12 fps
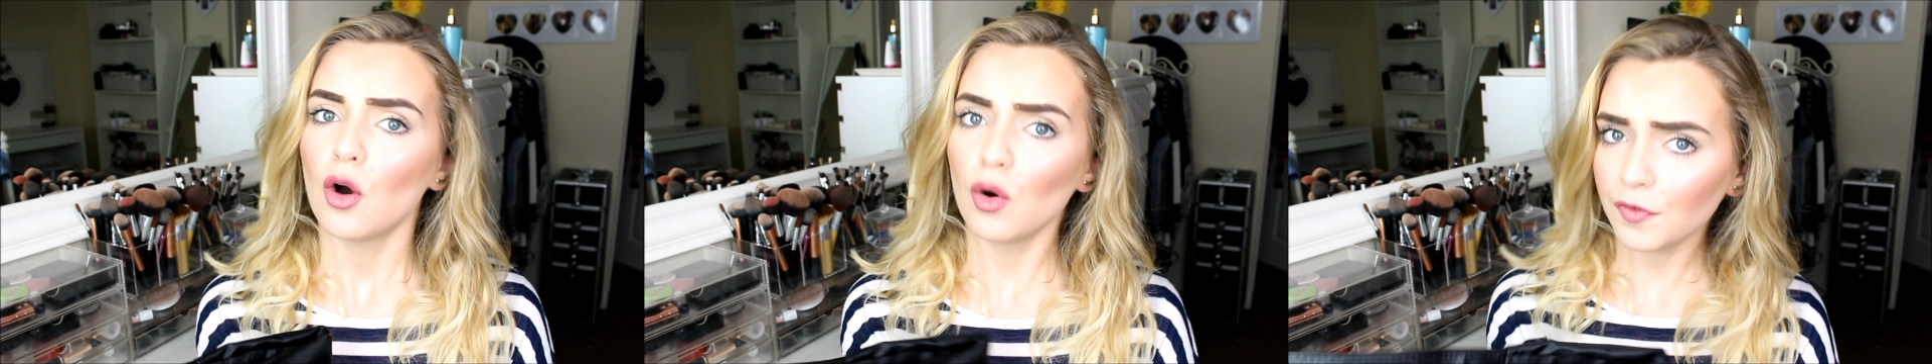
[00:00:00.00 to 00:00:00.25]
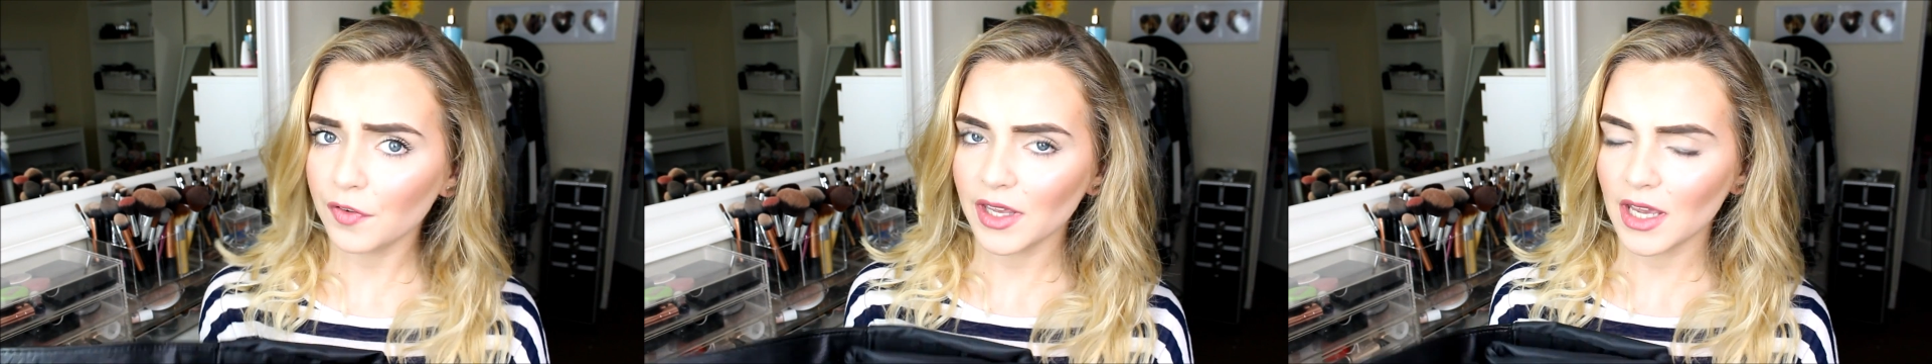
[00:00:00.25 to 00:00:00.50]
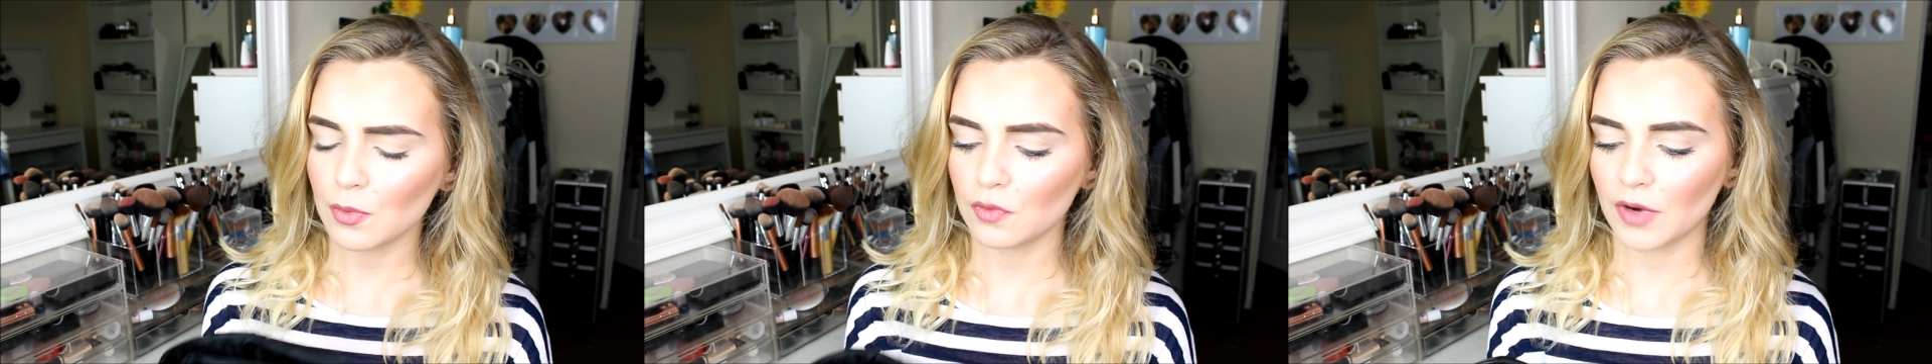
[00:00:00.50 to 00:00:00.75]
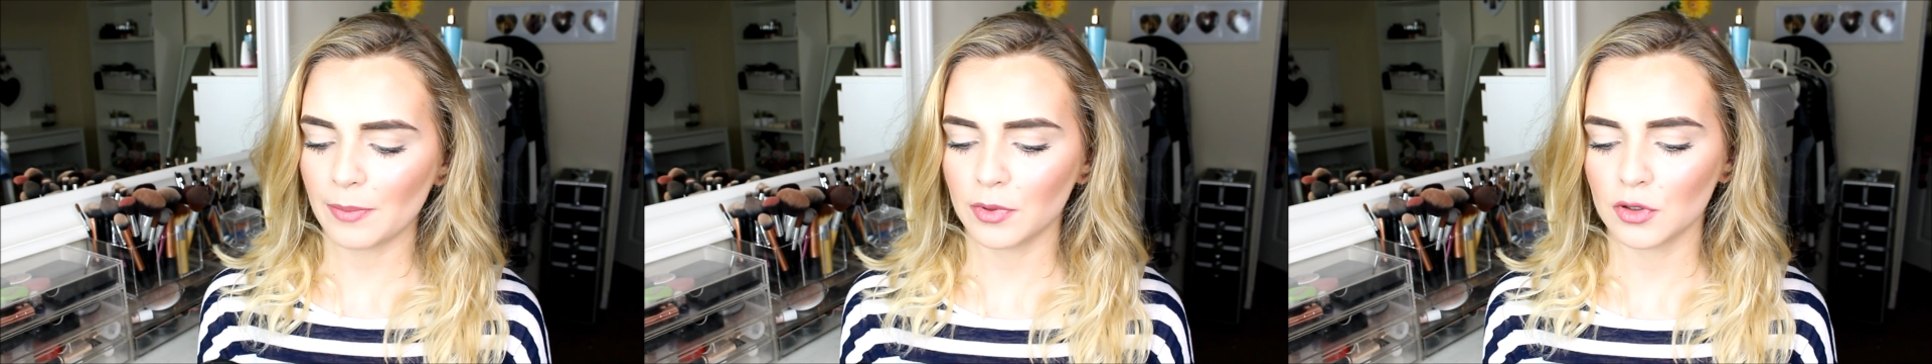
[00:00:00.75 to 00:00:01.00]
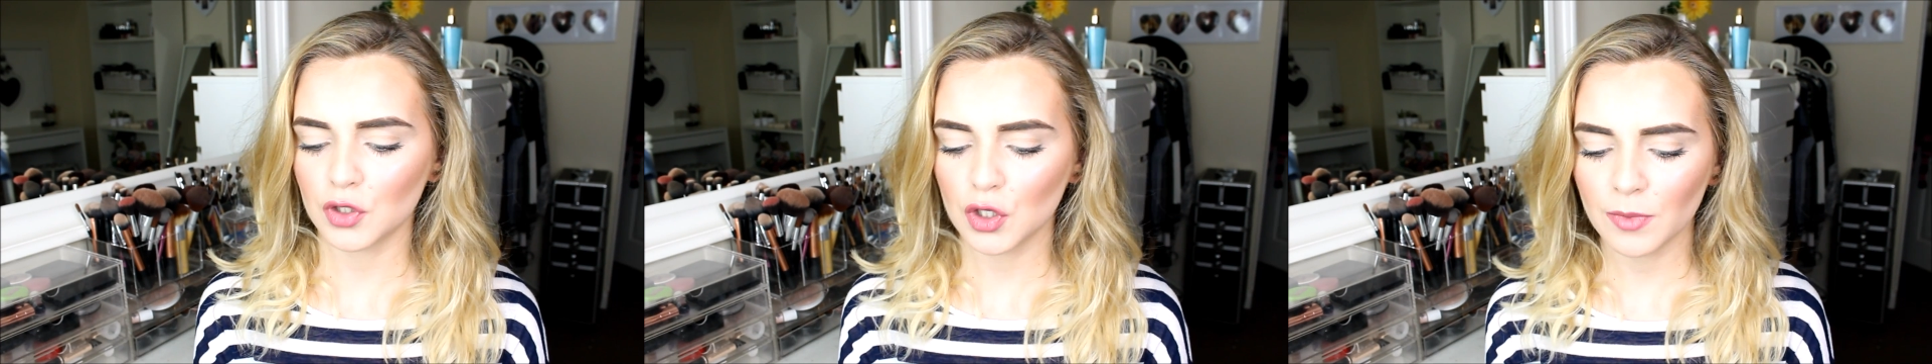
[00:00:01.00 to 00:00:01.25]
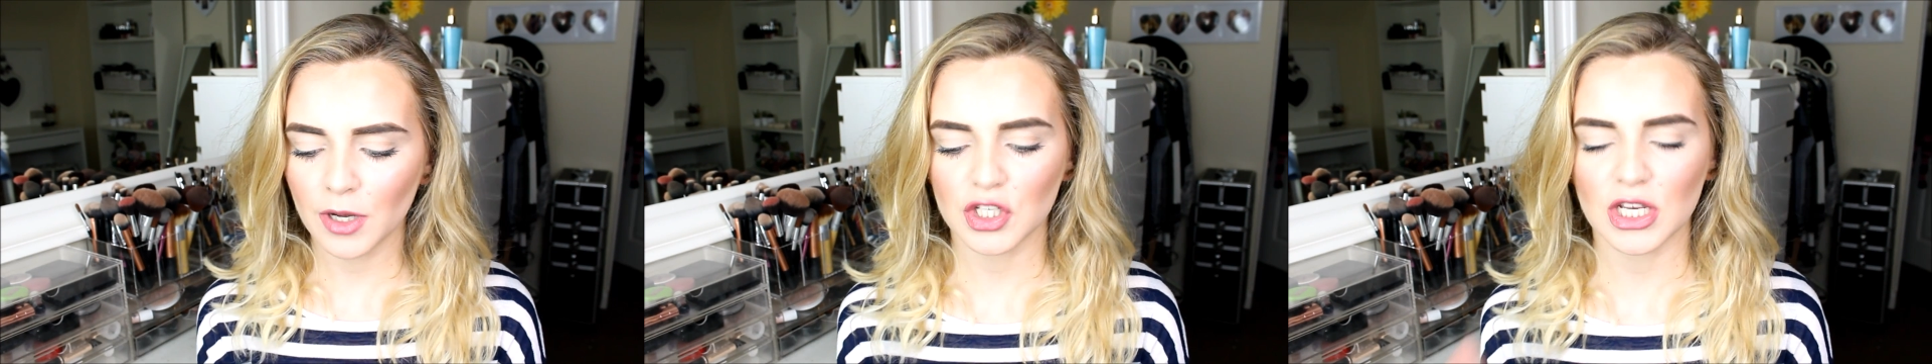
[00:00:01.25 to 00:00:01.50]
Hopefully I won't ramble on
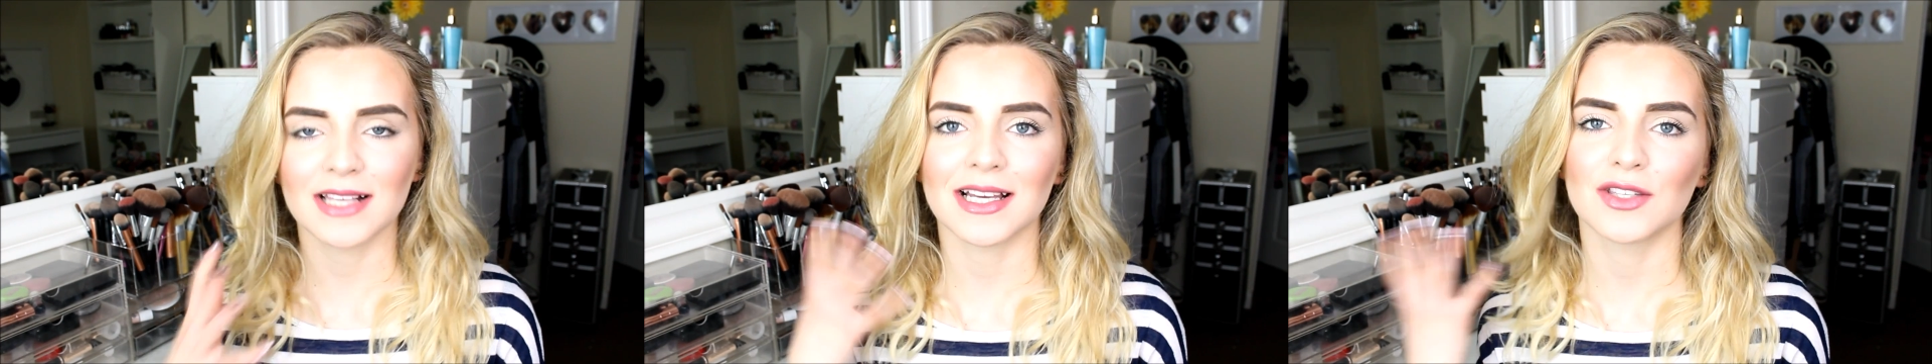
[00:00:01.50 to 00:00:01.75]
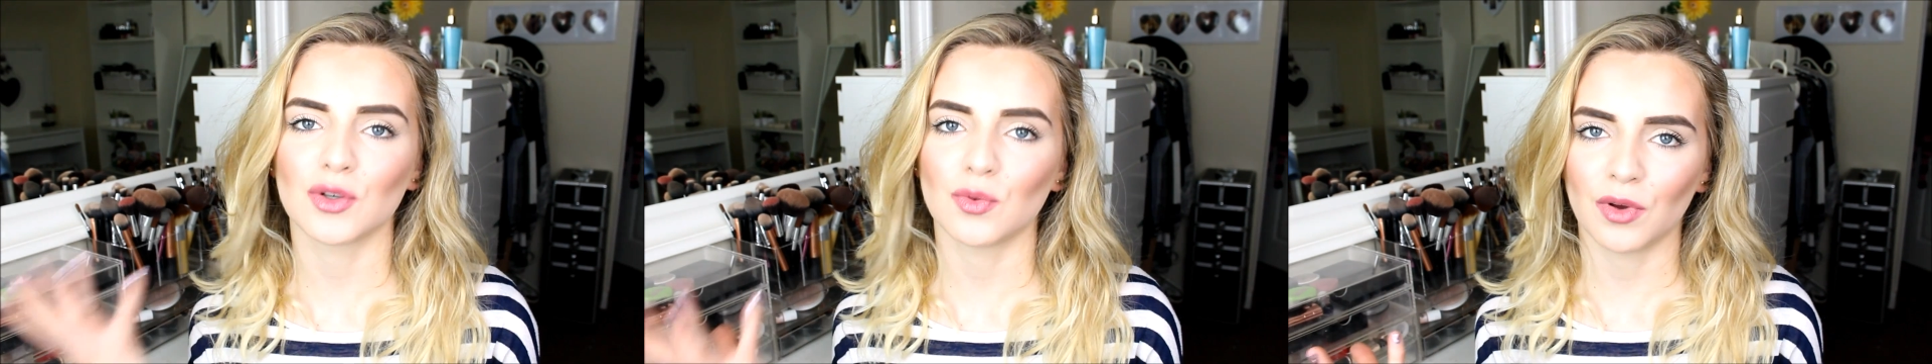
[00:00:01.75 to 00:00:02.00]
too much as I don't